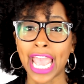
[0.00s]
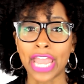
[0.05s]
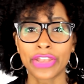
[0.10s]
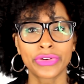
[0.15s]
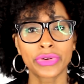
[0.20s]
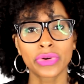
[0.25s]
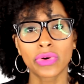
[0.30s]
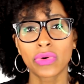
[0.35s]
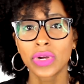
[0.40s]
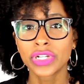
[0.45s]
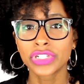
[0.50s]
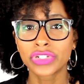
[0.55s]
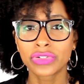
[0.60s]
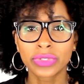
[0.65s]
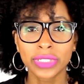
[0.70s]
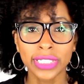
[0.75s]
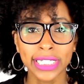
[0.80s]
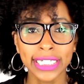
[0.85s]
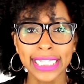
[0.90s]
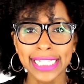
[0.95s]
And you're going to
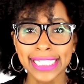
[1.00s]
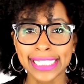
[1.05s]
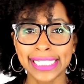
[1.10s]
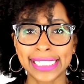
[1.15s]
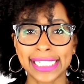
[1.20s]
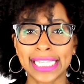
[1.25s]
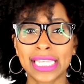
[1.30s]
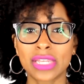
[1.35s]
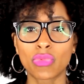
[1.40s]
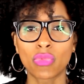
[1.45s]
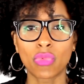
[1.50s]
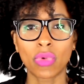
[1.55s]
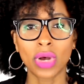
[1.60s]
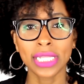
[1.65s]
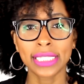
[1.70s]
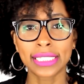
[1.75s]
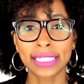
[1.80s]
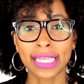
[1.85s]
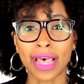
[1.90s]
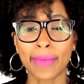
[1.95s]
look and see
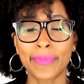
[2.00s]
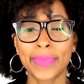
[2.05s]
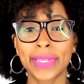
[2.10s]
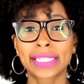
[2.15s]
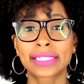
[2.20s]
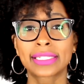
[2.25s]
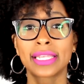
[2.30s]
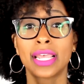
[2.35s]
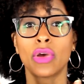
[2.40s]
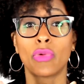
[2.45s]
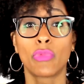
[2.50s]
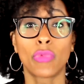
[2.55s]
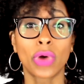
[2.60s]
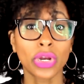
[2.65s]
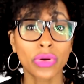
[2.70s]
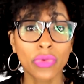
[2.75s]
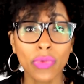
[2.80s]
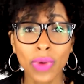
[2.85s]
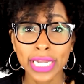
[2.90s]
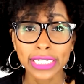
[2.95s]
what topics,
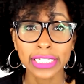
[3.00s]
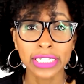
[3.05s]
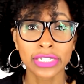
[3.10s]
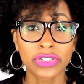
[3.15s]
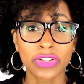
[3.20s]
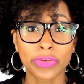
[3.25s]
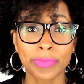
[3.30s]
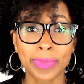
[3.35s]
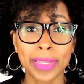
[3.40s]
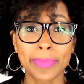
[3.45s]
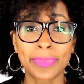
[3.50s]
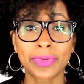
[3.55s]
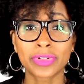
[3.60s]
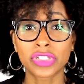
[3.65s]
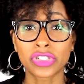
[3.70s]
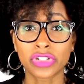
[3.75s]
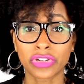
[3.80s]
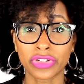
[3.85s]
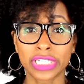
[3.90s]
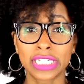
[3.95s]
what questions are people
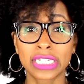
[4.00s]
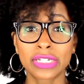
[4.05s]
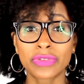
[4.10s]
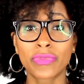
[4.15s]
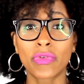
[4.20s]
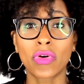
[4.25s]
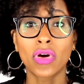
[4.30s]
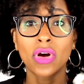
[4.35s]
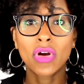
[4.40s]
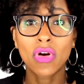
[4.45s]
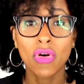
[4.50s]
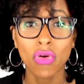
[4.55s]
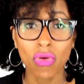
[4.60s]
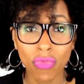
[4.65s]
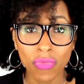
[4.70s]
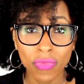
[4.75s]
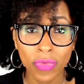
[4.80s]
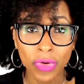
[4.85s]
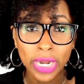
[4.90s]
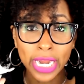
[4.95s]
searching for
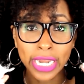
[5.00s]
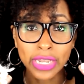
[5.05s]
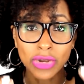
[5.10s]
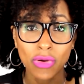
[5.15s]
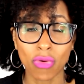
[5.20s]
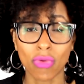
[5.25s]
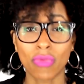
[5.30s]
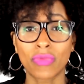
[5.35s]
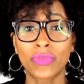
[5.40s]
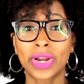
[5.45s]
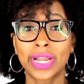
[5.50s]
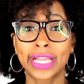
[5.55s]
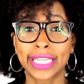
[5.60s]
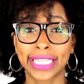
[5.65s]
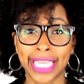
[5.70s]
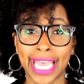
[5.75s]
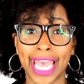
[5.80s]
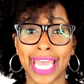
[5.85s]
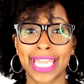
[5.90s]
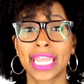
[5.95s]
over and over
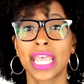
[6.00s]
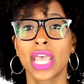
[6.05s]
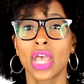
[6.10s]
again.